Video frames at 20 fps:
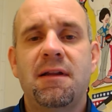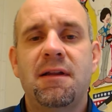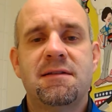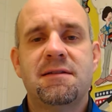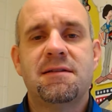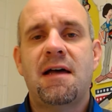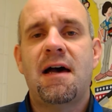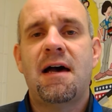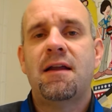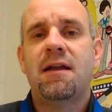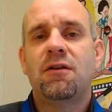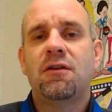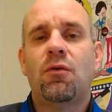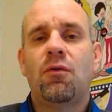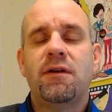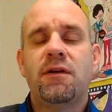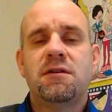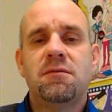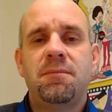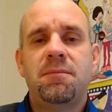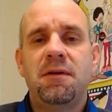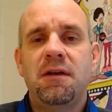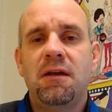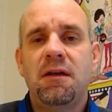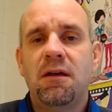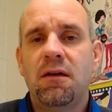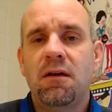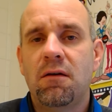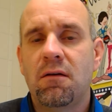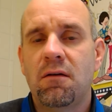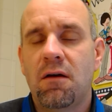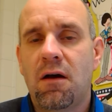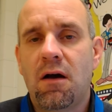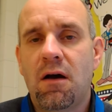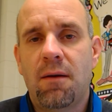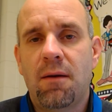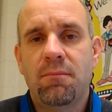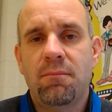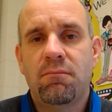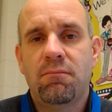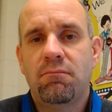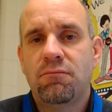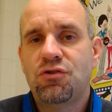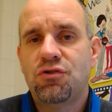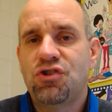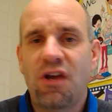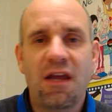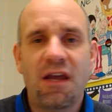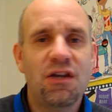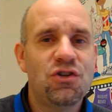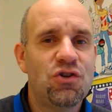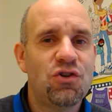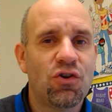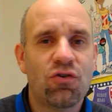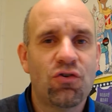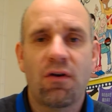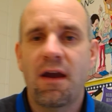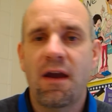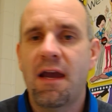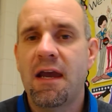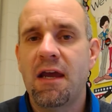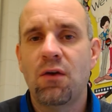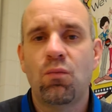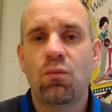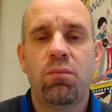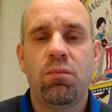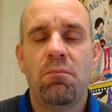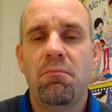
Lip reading: It's not going to be change your grade